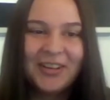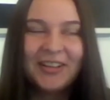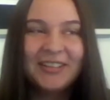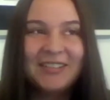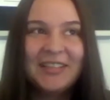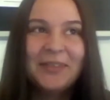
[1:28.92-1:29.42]

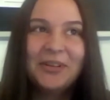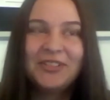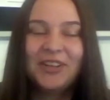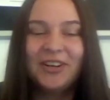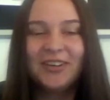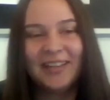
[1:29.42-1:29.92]
so I could
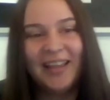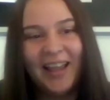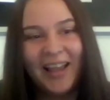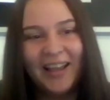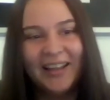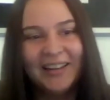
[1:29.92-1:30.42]
see which
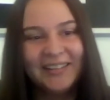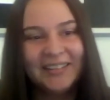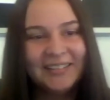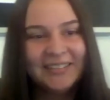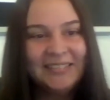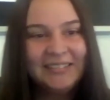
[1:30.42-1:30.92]
dogs I had,
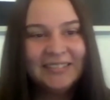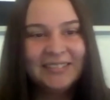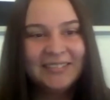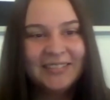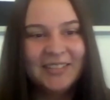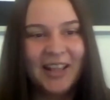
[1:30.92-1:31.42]
and
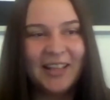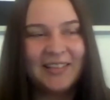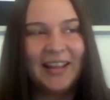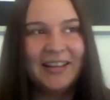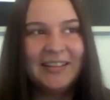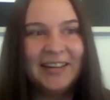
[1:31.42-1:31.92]
as
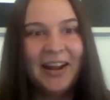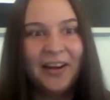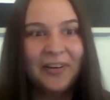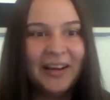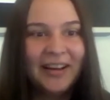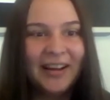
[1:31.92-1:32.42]
like a
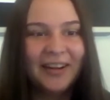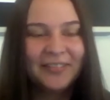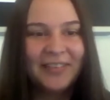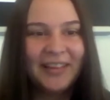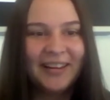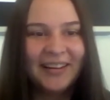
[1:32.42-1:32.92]
diary kind
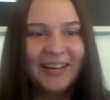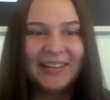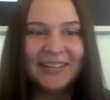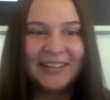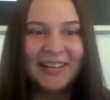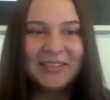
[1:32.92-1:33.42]
of thing. I
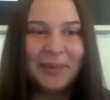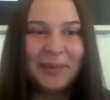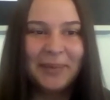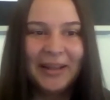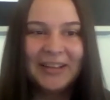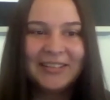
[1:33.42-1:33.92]
didn't
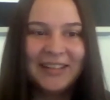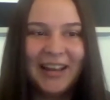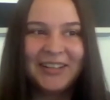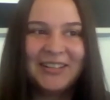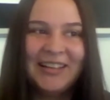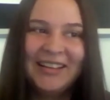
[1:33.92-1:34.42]
expect to
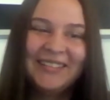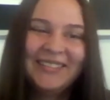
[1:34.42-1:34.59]
actually